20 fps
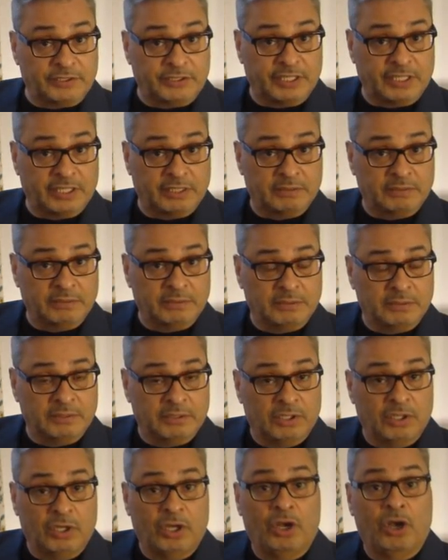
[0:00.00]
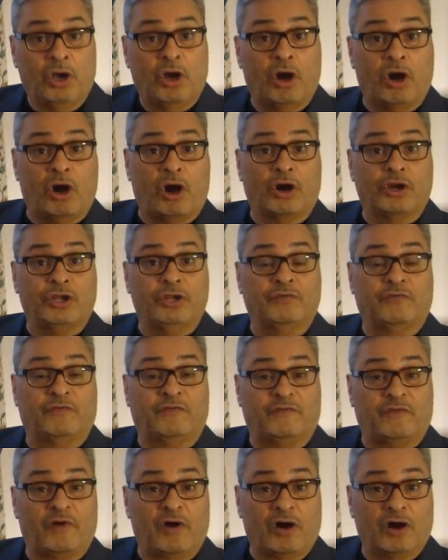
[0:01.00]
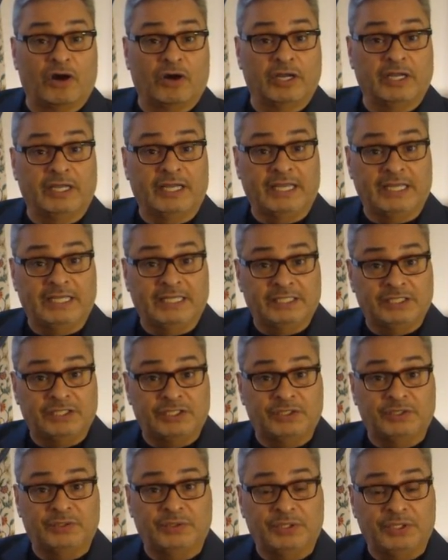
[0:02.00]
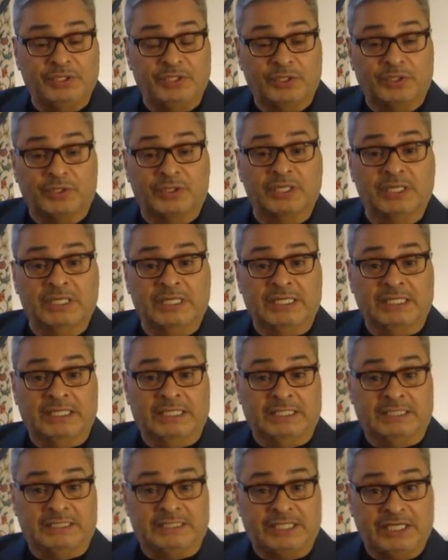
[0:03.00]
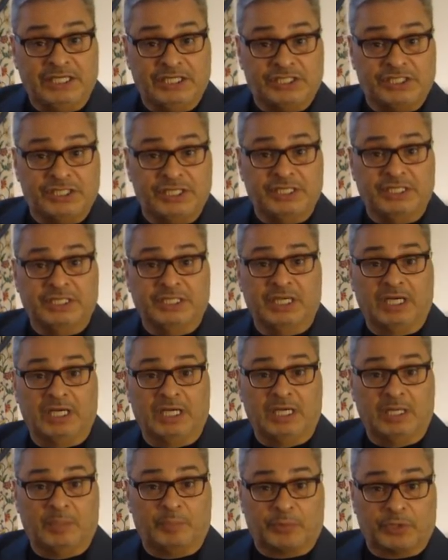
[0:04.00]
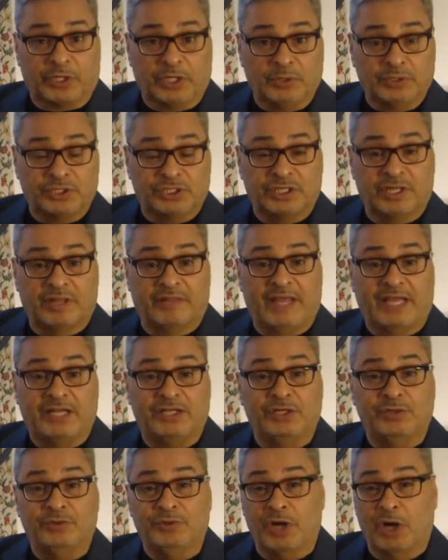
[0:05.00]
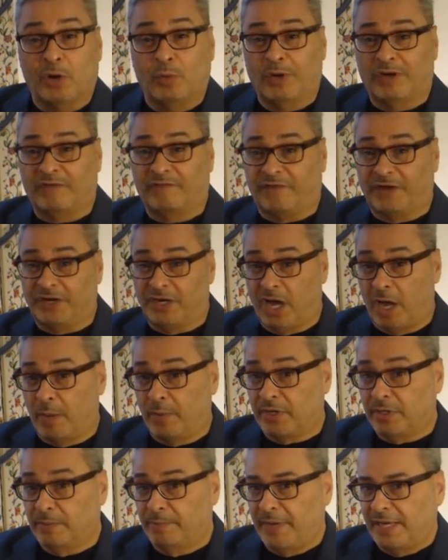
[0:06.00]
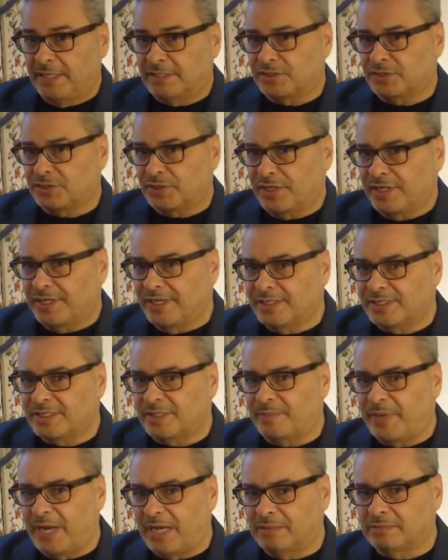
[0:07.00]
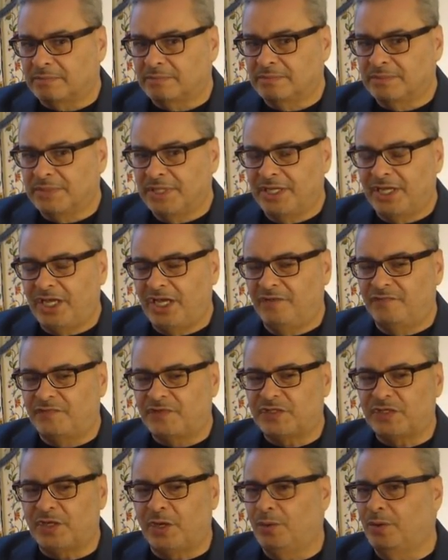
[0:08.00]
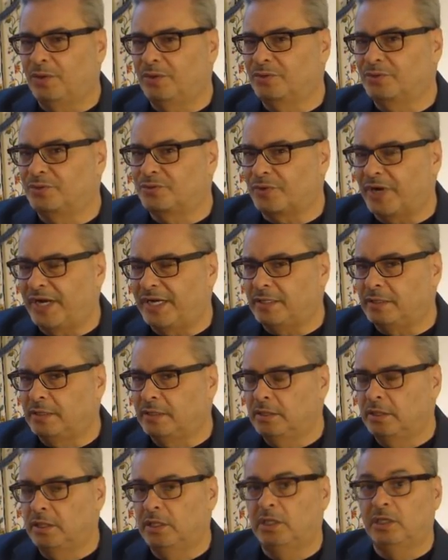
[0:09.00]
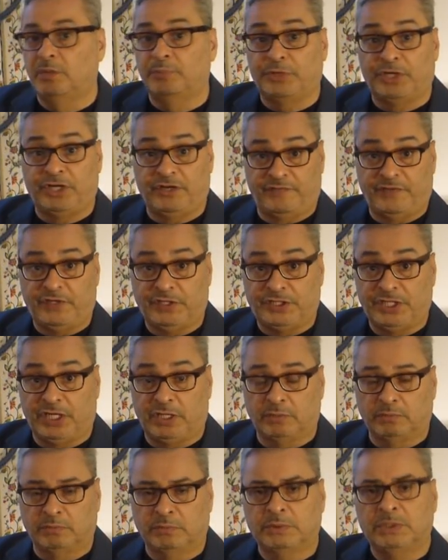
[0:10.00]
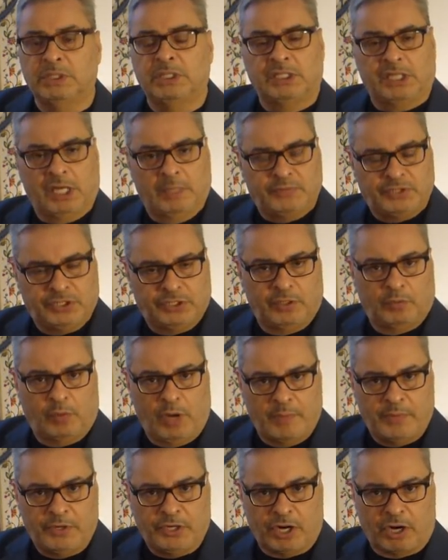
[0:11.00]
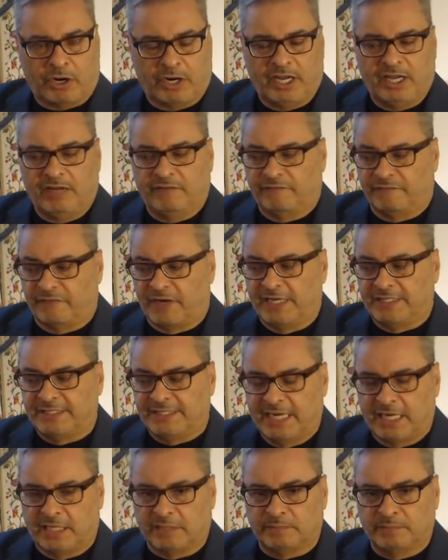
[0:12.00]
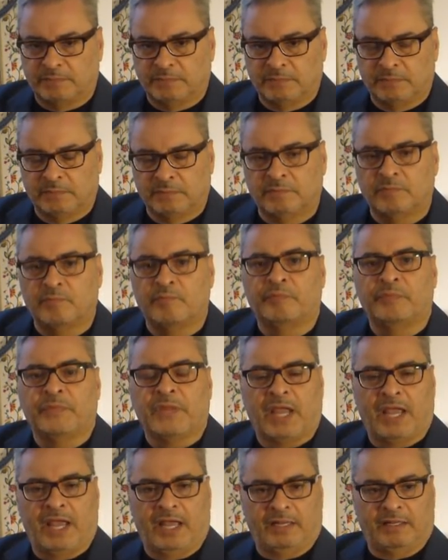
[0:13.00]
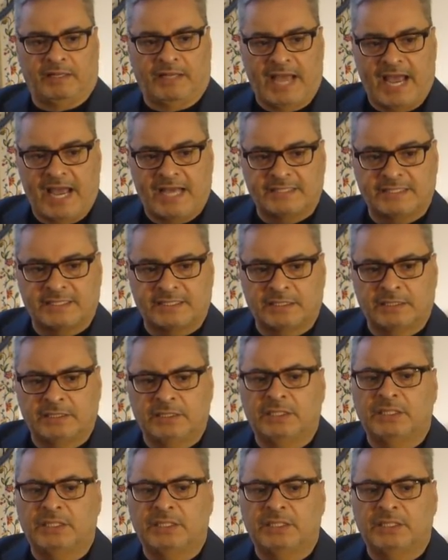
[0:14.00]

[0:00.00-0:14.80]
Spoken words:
learning? Are you far into your teaching approach that you know what phenomena-based learning is about? If so, great. But if you don't, come to the webinar and find out. And last,